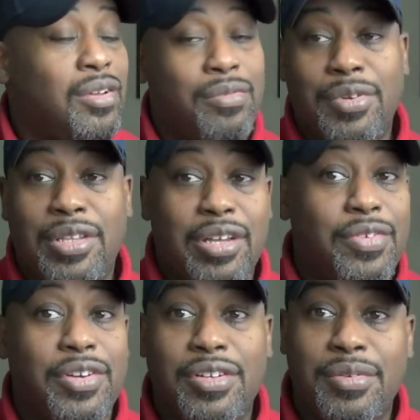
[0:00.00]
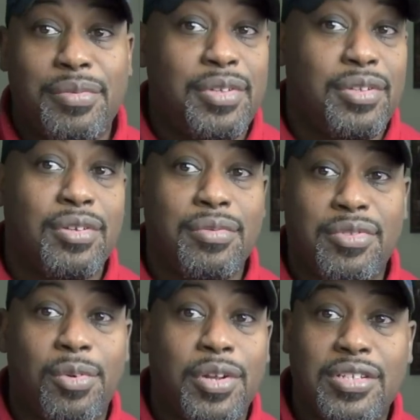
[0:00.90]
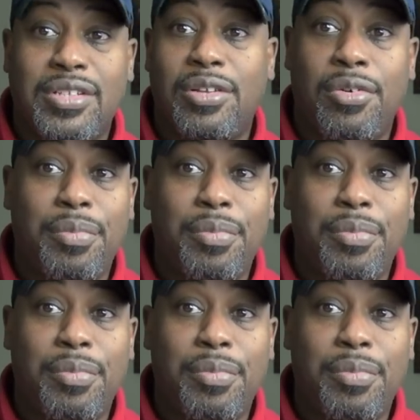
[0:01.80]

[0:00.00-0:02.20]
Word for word: whenever, you know, Thor gets low on